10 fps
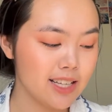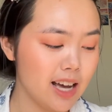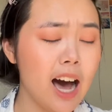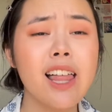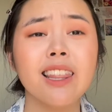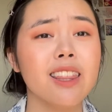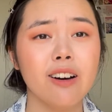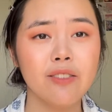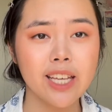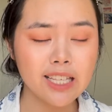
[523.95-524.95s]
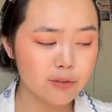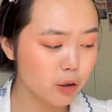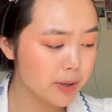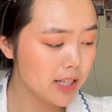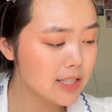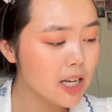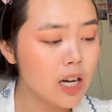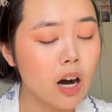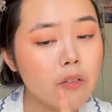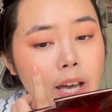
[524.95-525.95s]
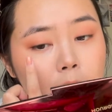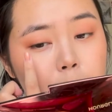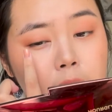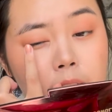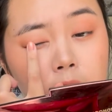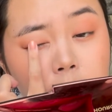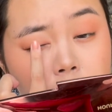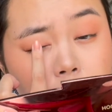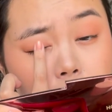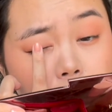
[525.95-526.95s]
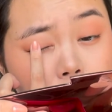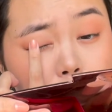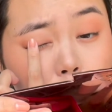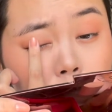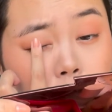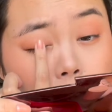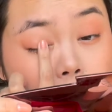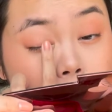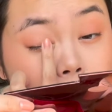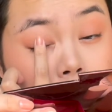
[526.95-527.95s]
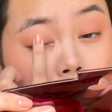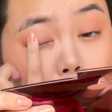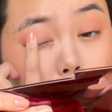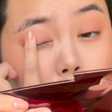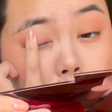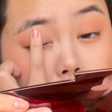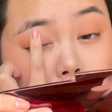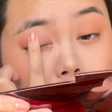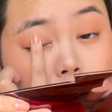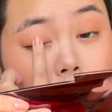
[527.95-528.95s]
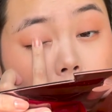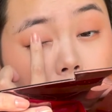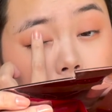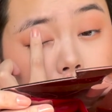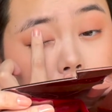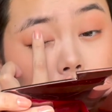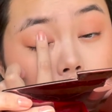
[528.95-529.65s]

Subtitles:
I love these formulas of K-Beauty glitters. They are so fine but reflective and just